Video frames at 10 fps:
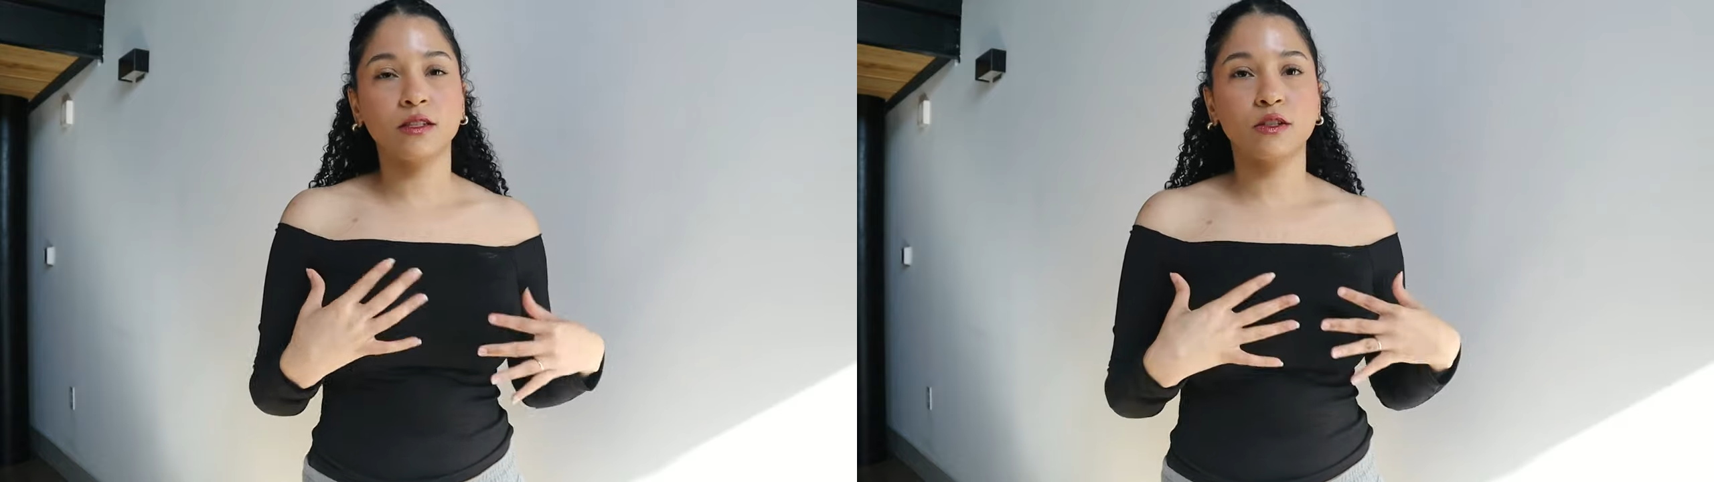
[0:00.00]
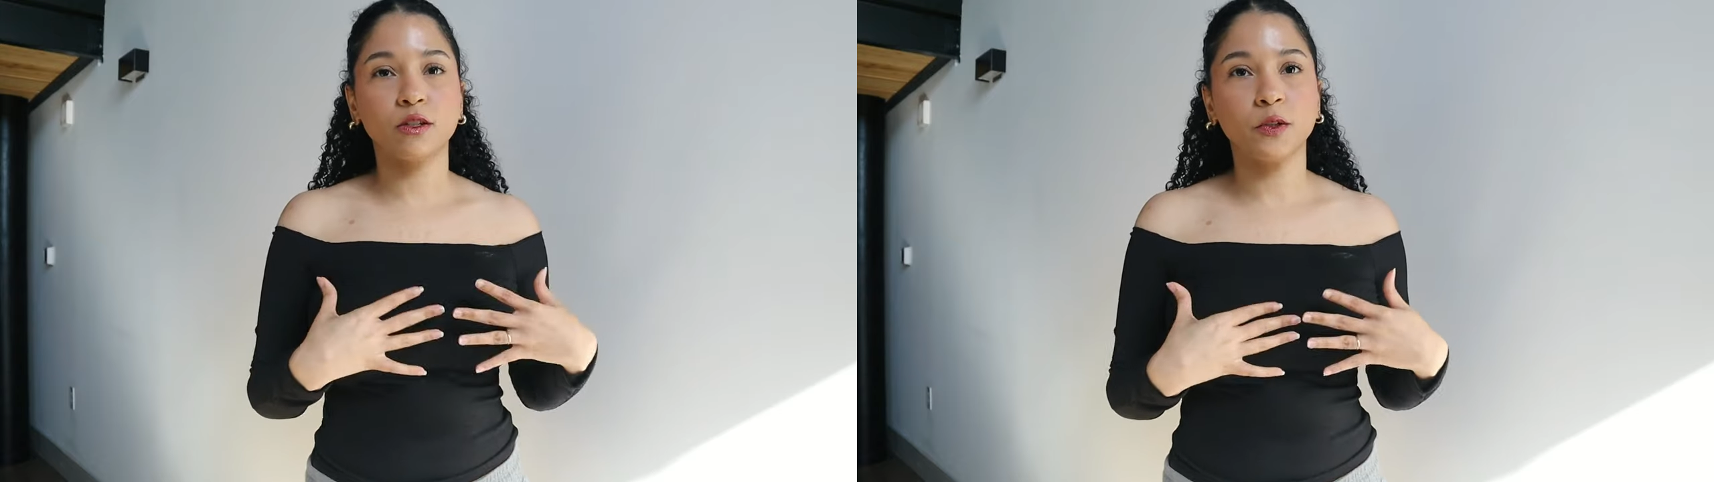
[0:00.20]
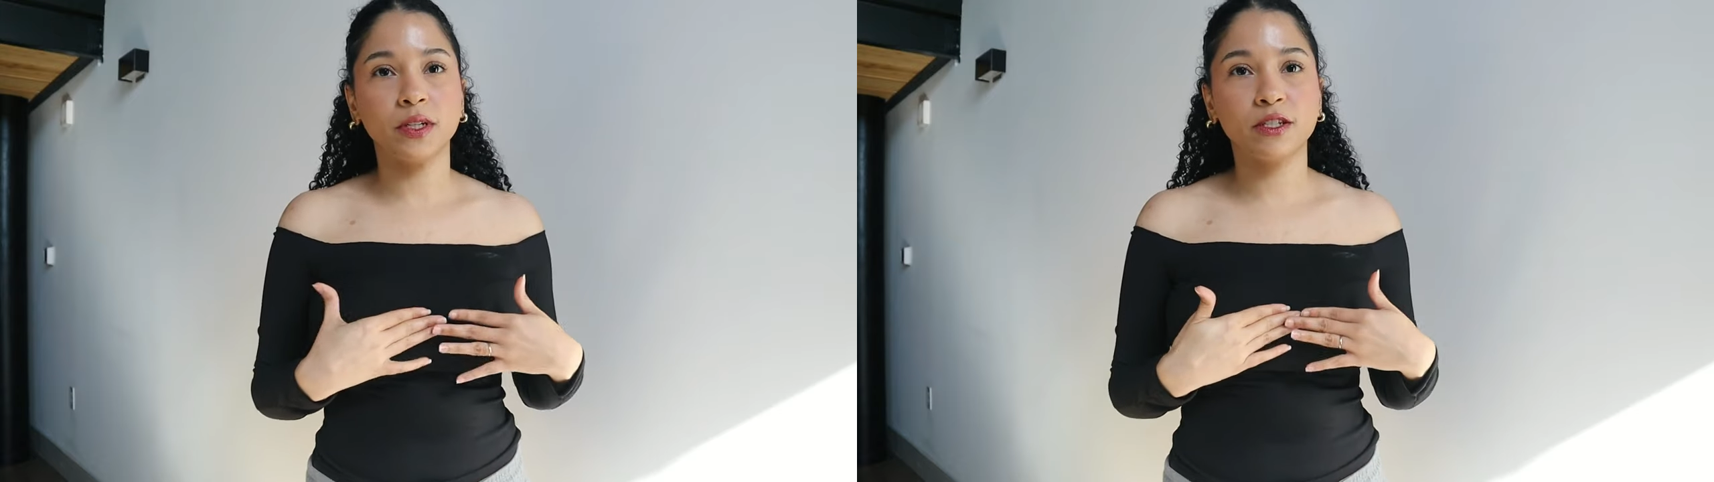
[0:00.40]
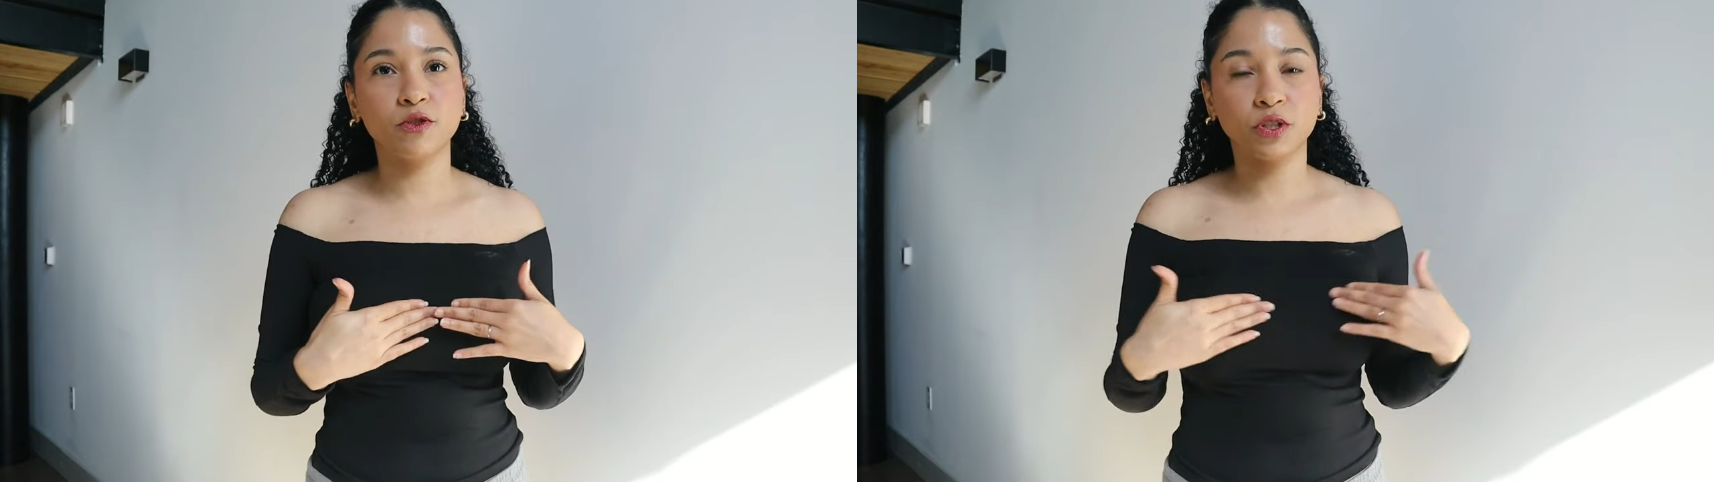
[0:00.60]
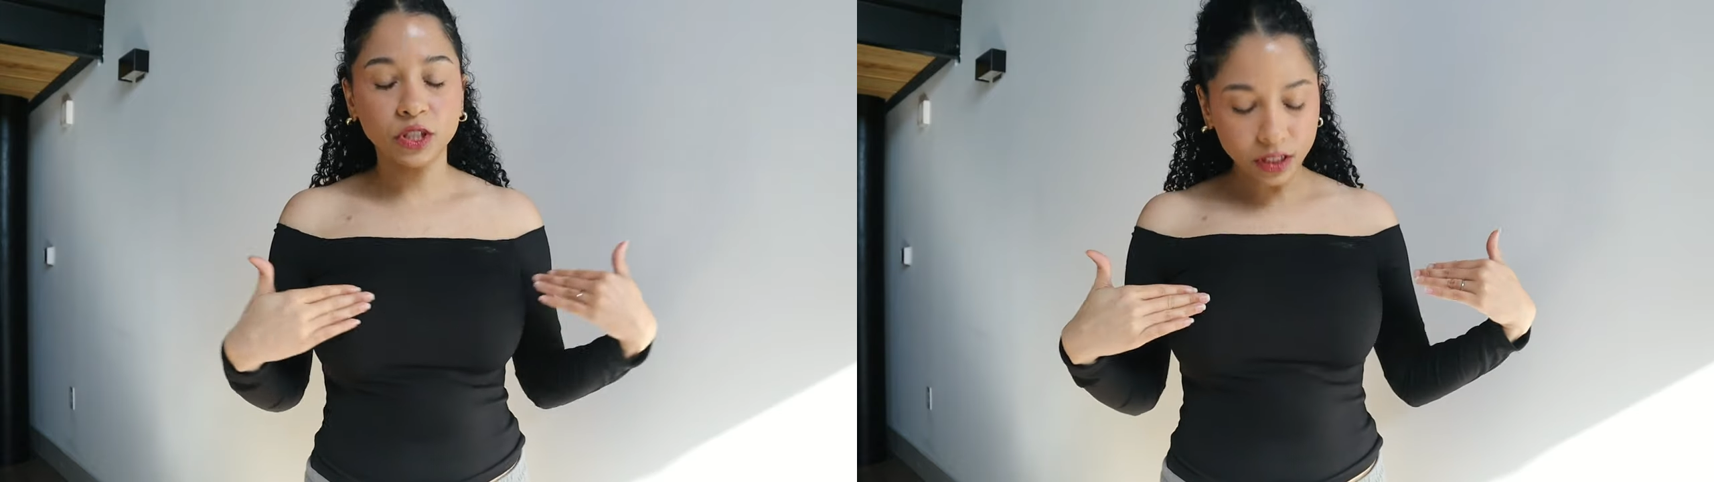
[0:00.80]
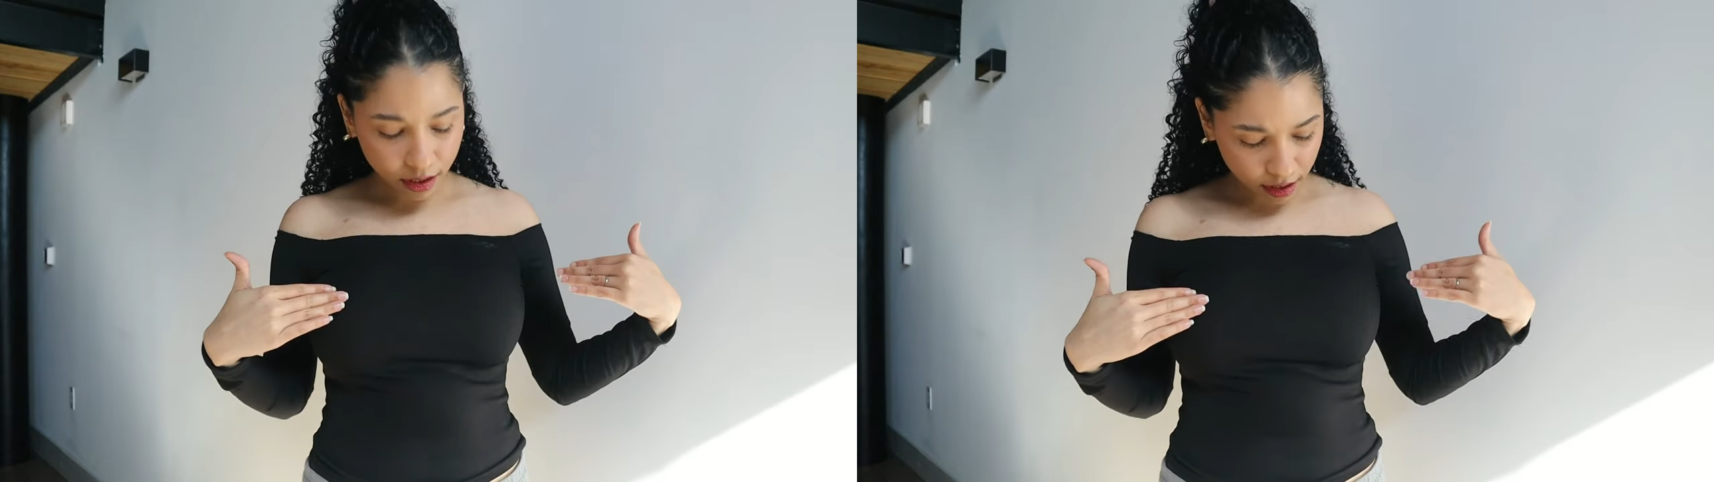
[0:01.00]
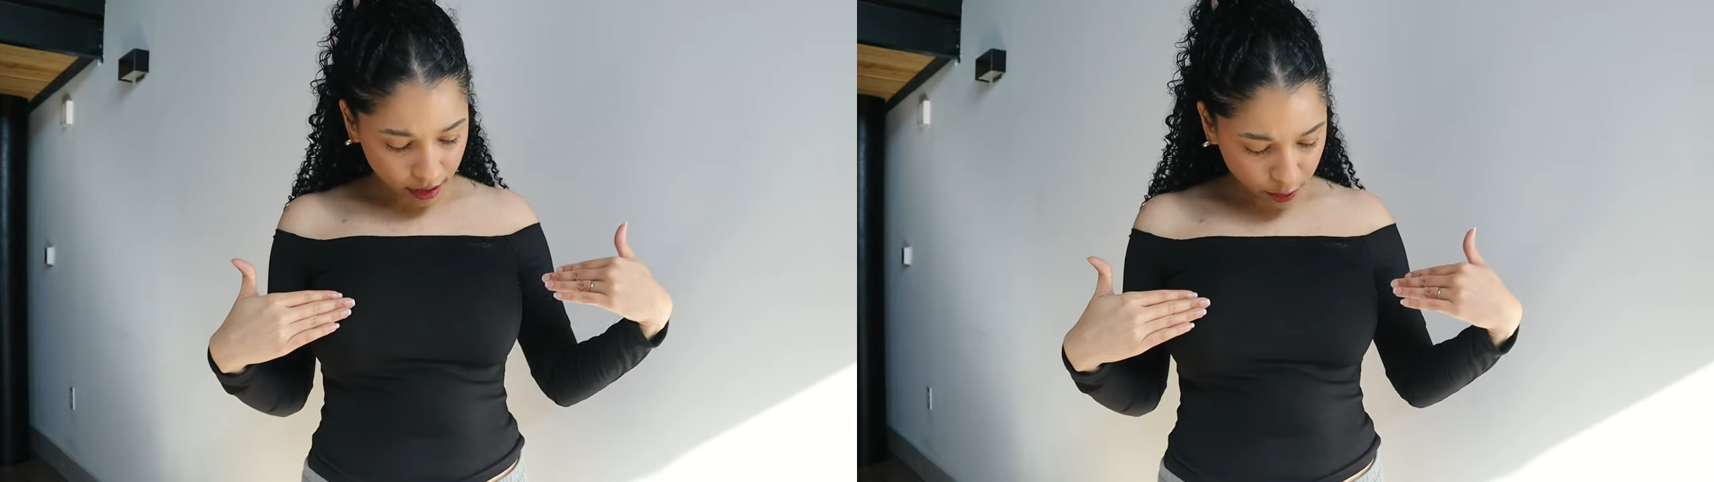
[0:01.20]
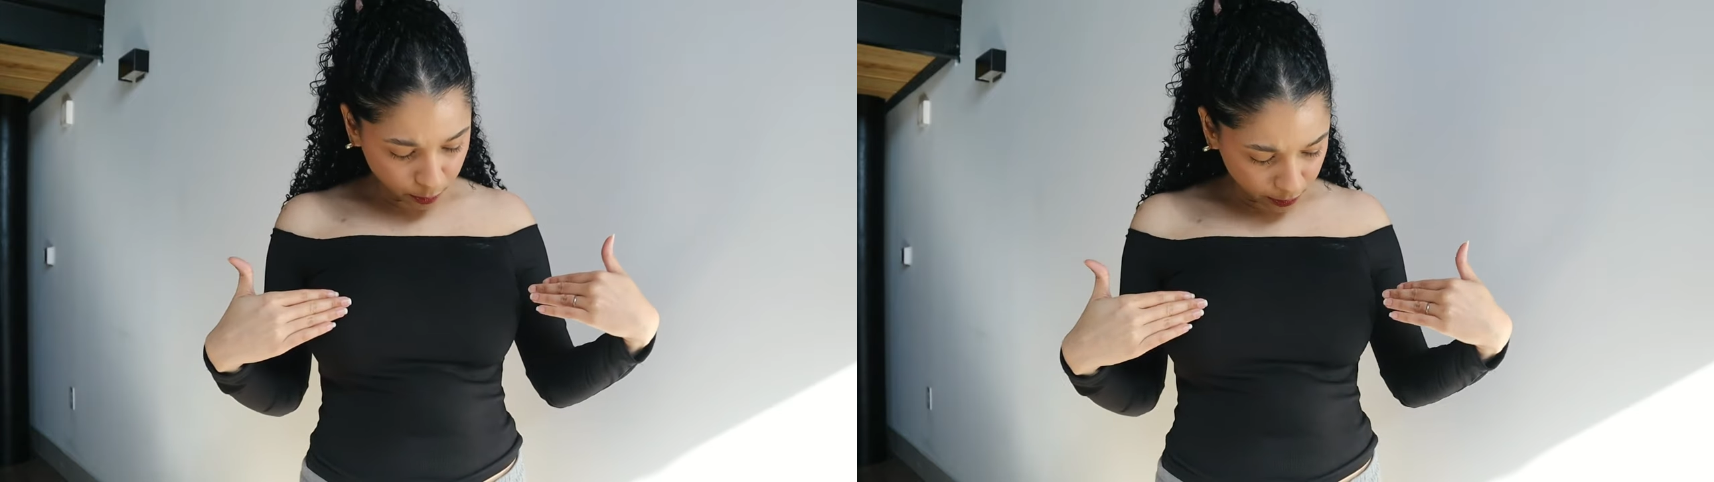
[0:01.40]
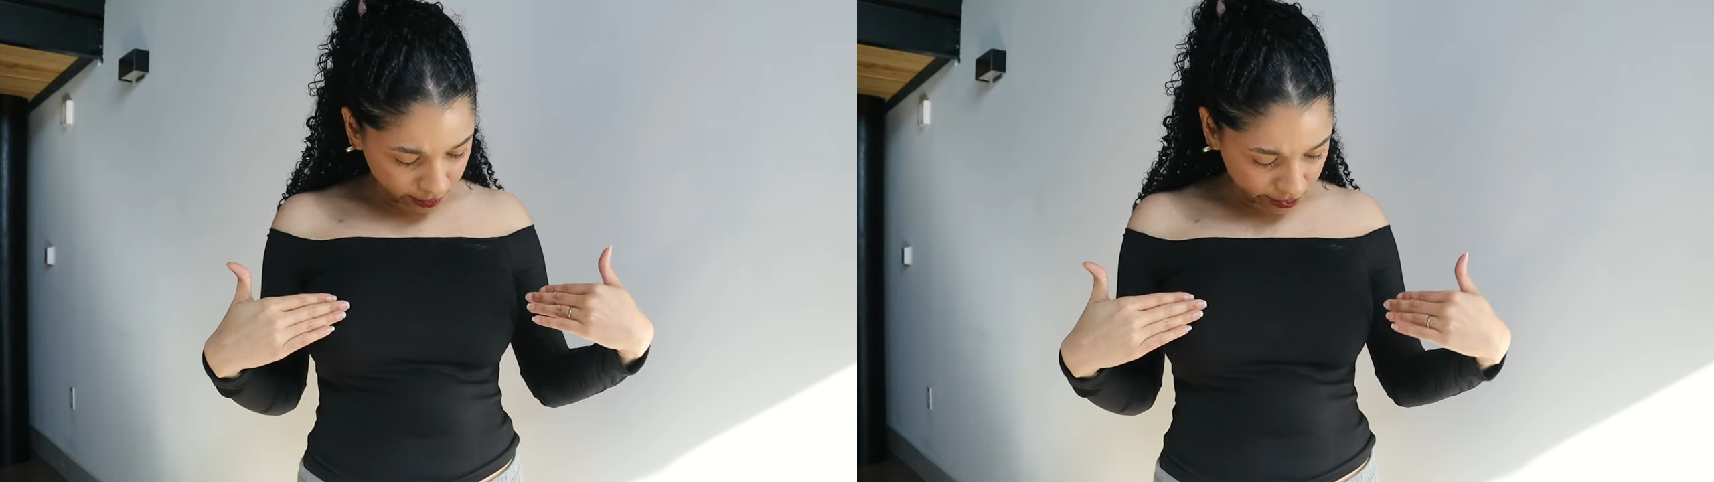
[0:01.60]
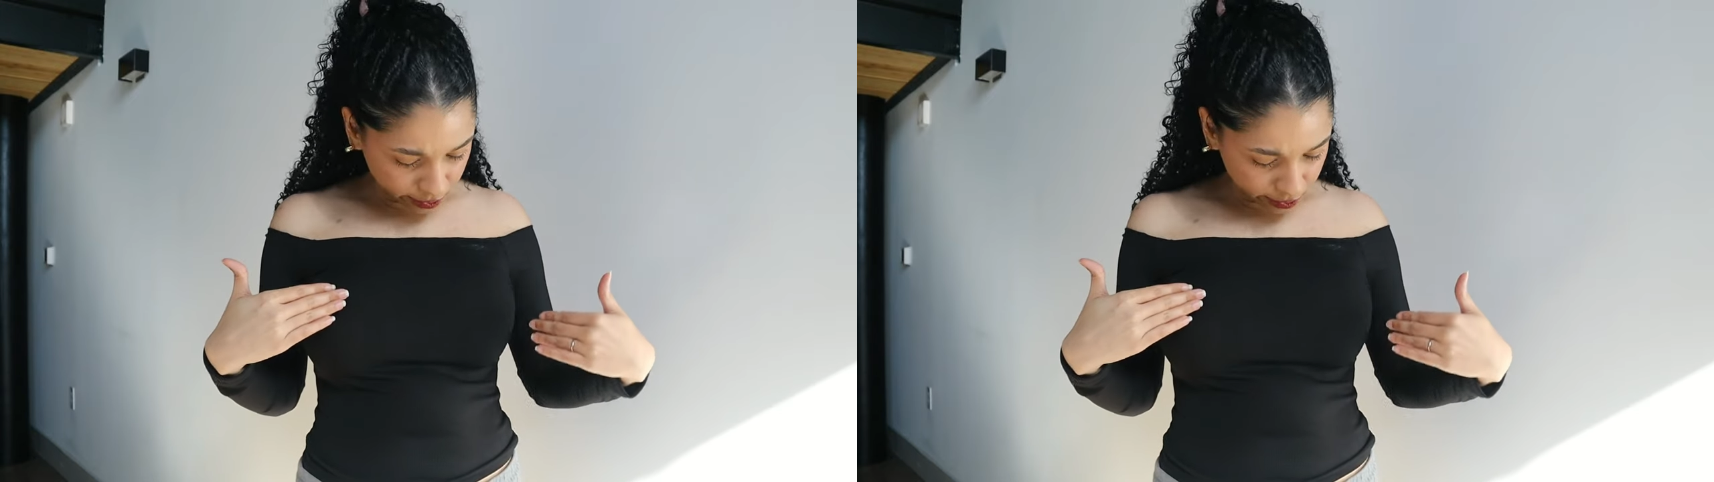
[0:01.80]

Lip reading: so it stretches a little bit,